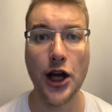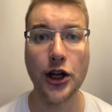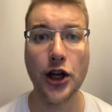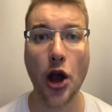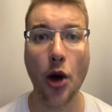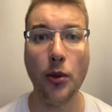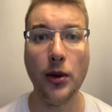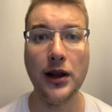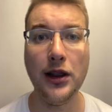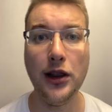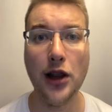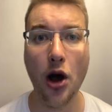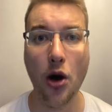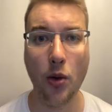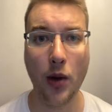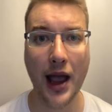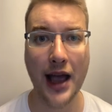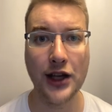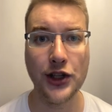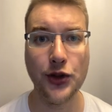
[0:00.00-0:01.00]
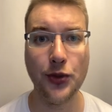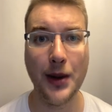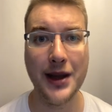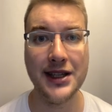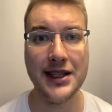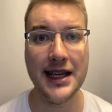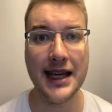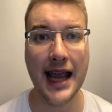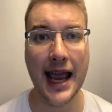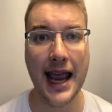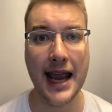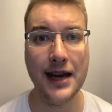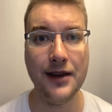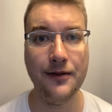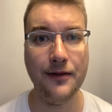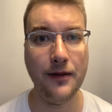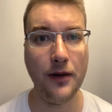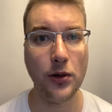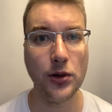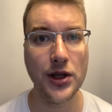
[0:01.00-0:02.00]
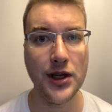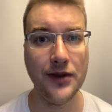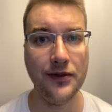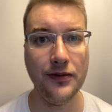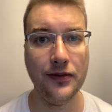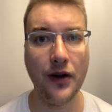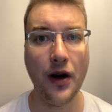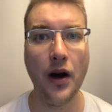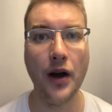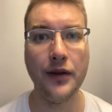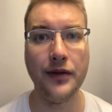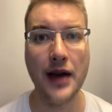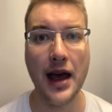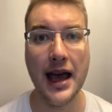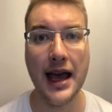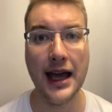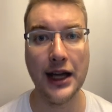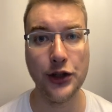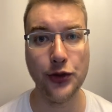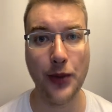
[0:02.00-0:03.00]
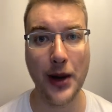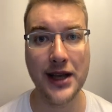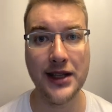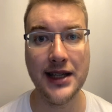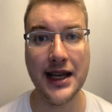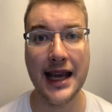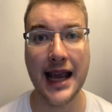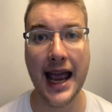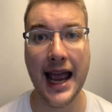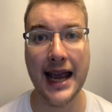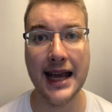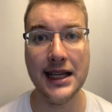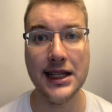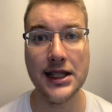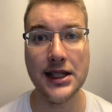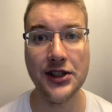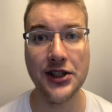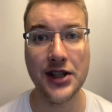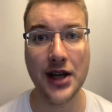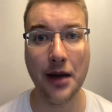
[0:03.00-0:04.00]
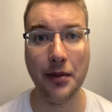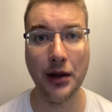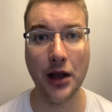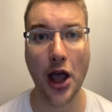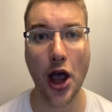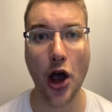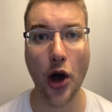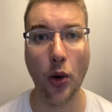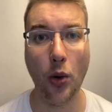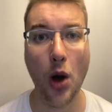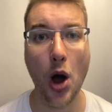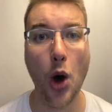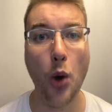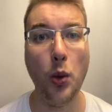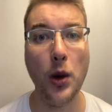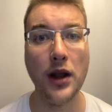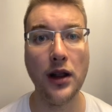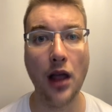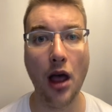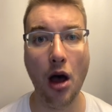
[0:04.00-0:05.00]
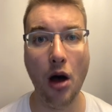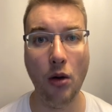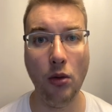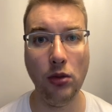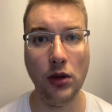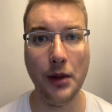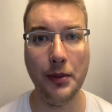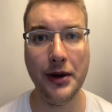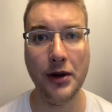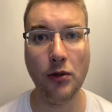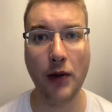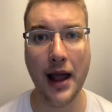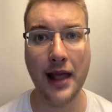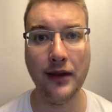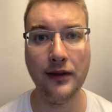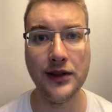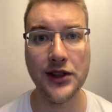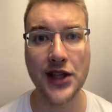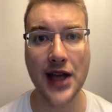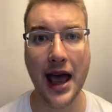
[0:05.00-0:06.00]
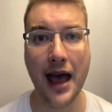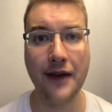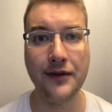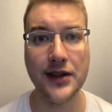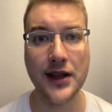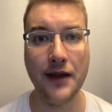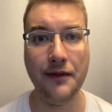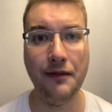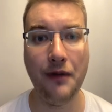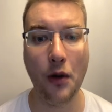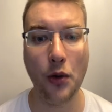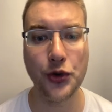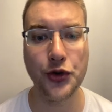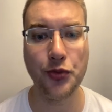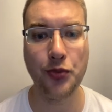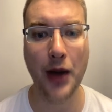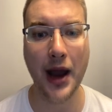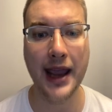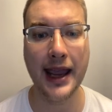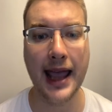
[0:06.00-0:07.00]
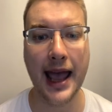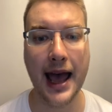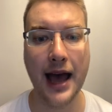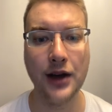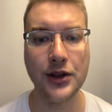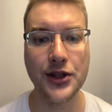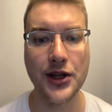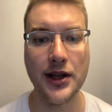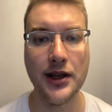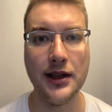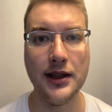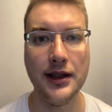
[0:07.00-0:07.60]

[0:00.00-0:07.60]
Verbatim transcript: Going long at 28.45 and 28.00 will only be relevant after a false breakout.